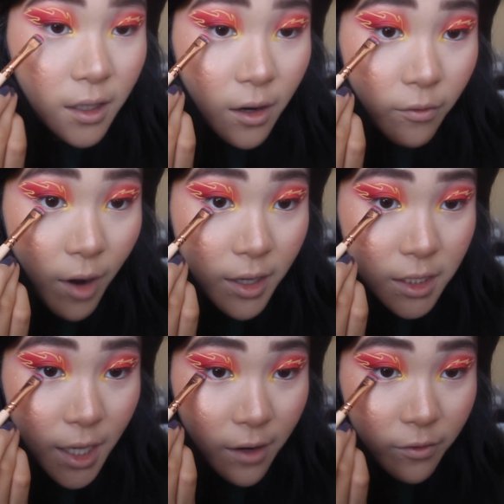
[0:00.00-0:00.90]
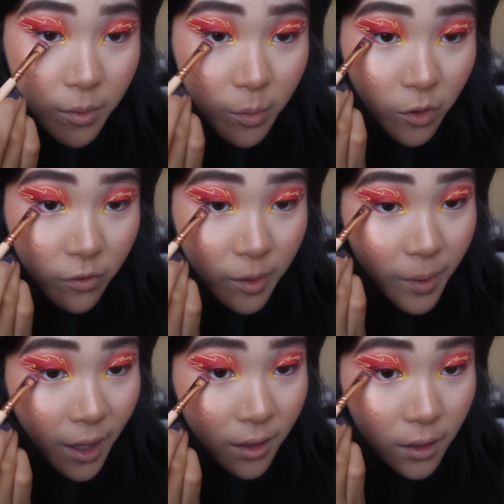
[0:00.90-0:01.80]
the red shade from the Morphe
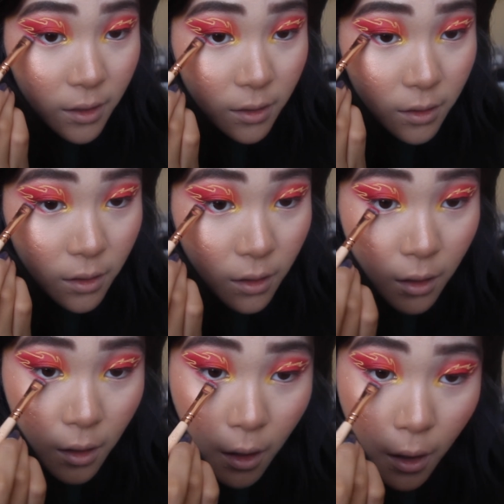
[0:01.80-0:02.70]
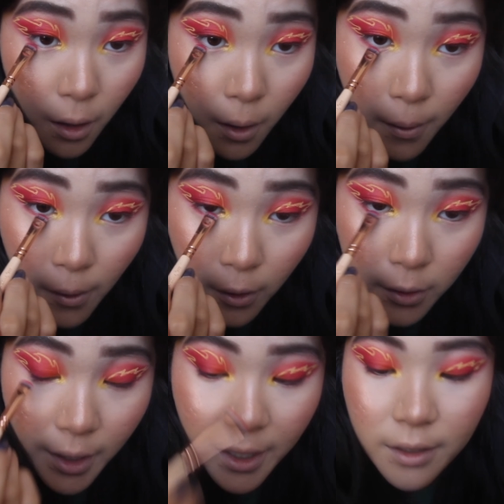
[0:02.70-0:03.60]
palette
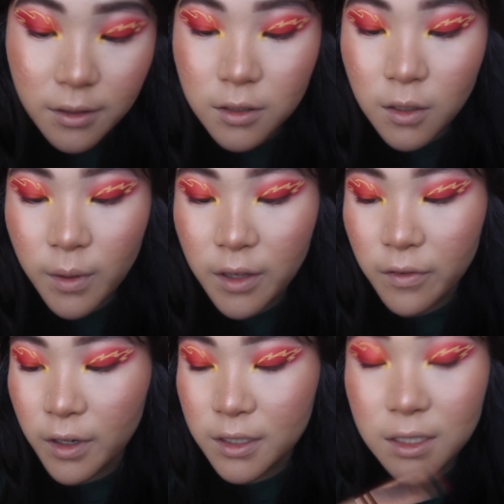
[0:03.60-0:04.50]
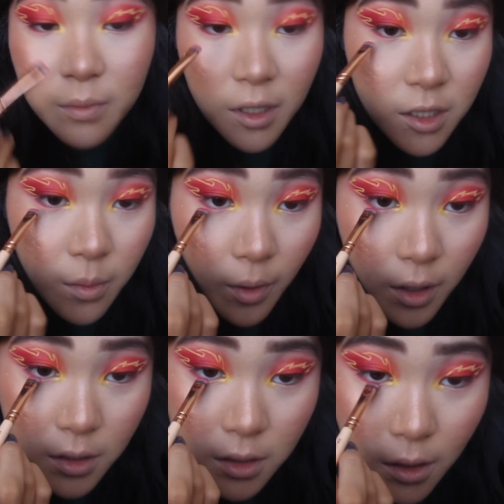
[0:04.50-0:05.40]
on a Zoeva smudger
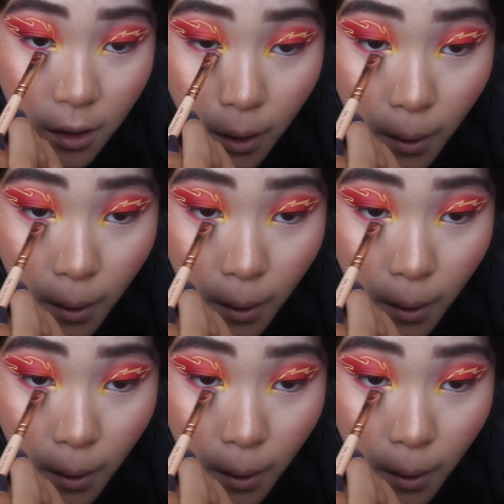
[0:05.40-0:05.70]
brush.